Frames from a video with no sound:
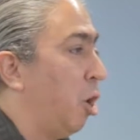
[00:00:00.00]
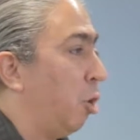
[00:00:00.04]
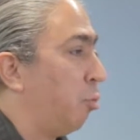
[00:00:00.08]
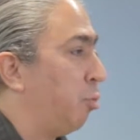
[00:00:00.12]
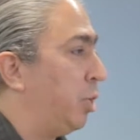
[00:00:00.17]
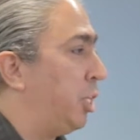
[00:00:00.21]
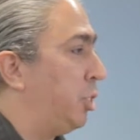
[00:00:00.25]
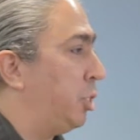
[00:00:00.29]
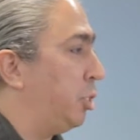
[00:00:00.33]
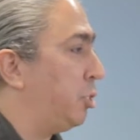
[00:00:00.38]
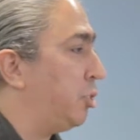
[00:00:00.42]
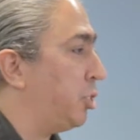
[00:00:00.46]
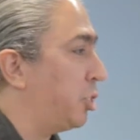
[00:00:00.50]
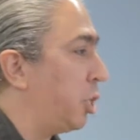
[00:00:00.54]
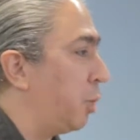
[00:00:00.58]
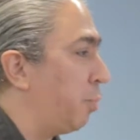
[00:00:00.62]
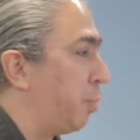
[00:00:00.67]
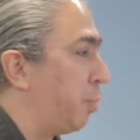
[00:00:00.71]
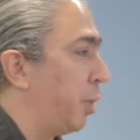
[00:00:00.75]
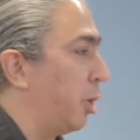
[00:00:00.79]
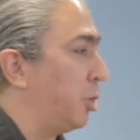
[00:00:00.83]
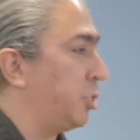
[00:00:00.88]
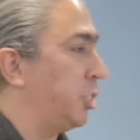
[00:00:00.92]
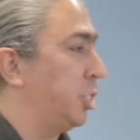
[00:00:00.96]
Reduce their
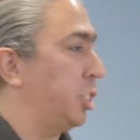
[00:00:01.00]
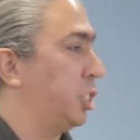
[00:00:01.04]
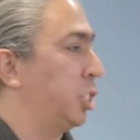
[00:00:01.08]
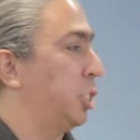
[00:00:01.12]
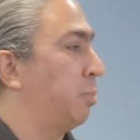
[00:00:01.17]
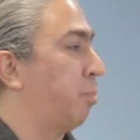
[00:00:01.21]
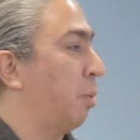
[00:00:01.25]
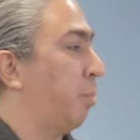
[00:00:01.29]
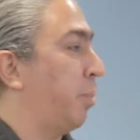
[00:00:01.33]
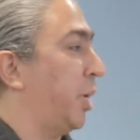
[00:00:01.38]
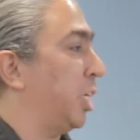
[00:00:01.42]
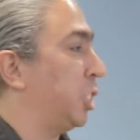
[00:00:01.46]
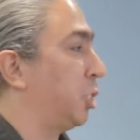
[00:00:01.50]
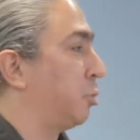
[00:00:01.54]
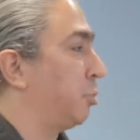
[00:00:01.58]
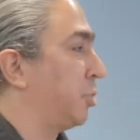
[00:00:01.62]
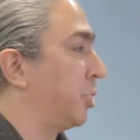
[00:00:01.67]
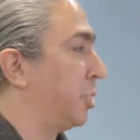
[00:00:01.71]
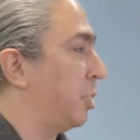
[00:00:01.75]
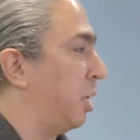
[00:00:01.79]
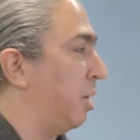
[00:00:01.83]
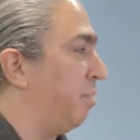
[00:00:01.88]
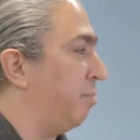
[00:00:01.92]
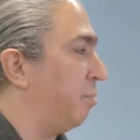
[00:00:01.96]
persons to perpetual
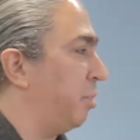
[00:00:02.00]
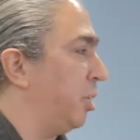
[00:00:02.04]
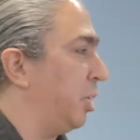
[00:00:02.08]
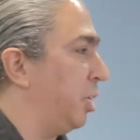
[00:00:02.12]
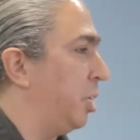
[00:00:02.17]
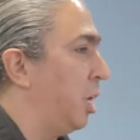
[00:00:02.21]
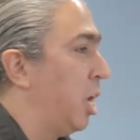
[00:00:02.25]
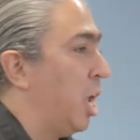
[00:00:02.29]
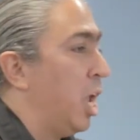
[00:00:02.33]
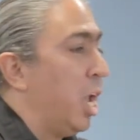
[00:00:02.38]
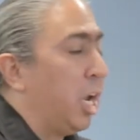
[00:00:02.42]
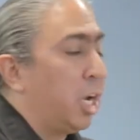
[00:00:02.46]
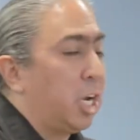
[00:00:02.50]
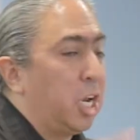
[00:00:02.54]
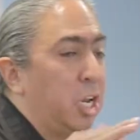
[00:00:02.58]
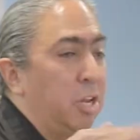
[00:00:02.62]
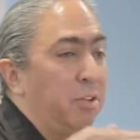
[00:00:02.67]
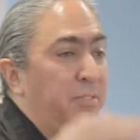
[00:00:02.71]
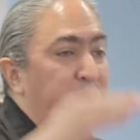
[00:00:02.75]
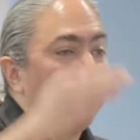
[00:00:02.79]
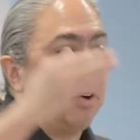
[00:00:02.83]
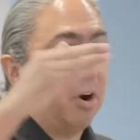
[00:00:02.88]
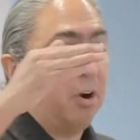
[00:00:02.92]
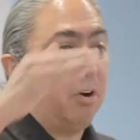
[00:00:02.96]
slavery.
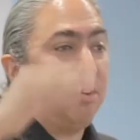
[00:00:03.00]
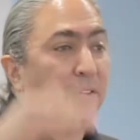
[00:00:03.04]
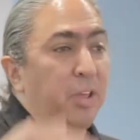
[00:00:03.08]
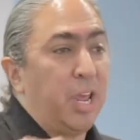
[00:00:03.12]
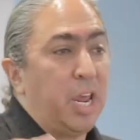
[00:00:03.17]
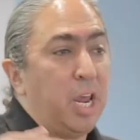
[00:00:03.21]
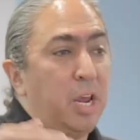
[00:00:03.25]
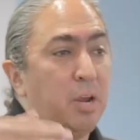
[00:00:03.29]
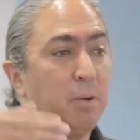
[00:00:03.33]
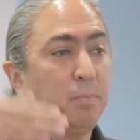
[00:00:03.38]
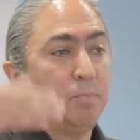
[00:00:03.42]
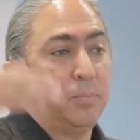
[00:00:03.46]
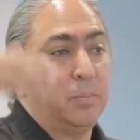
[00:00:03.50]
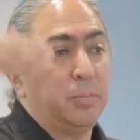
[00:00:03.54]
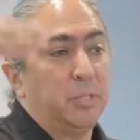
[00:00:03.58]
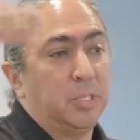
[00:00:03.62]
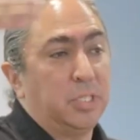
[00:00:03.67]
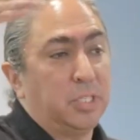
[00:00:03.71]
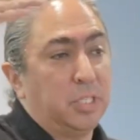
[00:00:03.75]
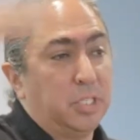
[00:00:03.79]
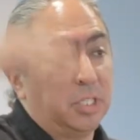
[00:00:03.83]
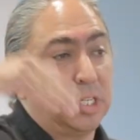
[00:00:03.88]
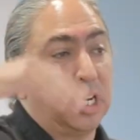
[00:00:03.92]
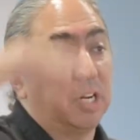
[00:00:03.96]
Convert them
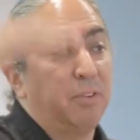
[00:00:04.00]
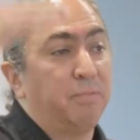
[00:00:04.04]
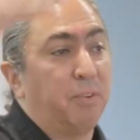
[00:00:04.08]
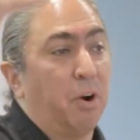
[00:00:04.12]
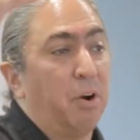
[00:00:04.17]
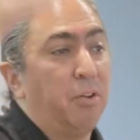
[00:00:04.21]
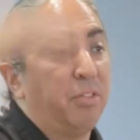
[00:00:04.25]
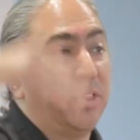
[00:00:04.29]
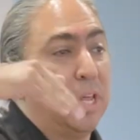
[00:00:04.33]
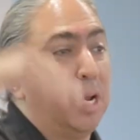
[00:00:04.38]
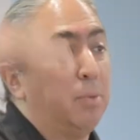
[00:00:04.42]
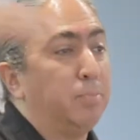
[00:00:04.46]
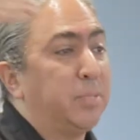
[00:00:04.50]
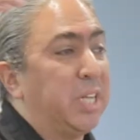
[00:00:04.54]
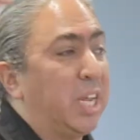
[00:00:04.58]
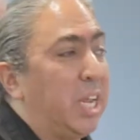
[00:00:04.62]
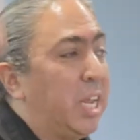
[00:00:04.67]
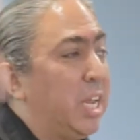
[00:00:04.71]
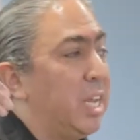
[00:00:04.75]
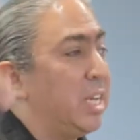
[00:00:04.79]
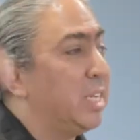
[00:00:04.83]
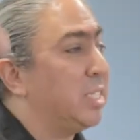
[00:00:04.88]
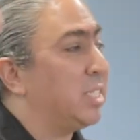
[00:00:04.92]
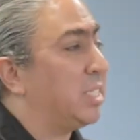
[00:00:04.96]
to
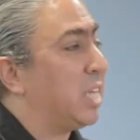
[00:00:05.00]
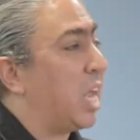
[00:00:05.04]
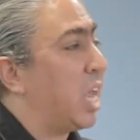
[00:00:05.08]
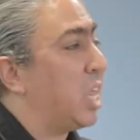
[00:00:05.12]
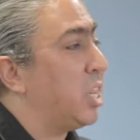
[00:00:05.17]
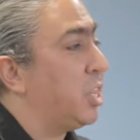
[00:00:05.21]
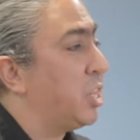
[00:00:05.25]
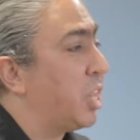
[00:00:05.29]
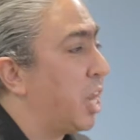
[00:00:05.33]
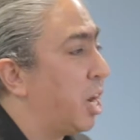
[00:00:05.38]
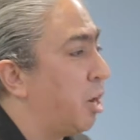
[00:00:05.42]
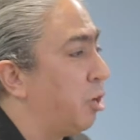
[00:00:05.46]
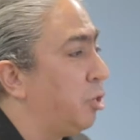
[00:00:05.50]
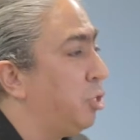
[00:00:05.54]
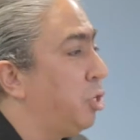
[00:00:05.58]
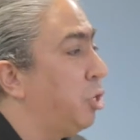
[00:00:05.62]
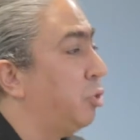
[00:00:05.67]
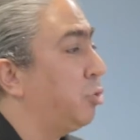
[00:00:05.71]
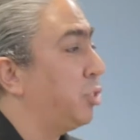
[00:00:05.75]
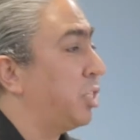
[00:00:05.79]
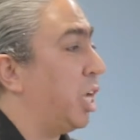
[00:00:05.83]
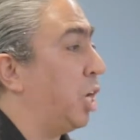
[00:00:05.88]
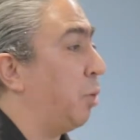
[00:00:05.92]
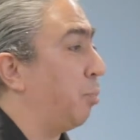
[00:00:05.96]
his and their
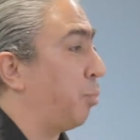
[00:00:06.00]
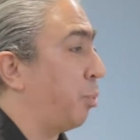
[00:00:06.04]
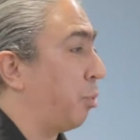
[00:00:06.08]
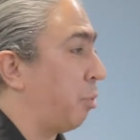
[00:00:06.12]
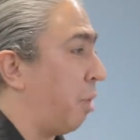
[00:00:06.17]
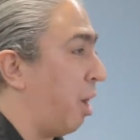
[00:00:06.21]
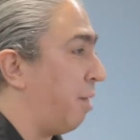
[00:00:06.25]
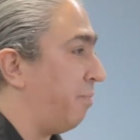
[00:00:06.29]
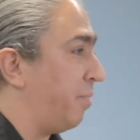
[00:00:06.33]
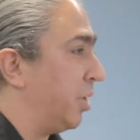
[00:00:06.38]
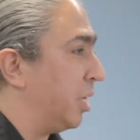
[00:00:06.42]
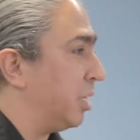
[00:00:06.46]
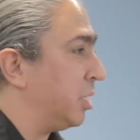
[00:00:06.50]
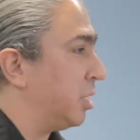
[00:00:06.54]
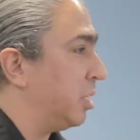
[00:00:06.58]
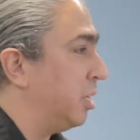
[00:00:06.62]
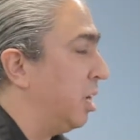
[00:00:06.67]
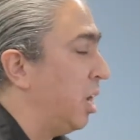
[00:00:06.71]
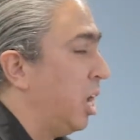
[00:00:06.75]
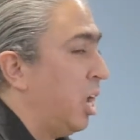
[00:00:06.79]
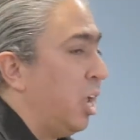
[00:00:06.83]
use and profit.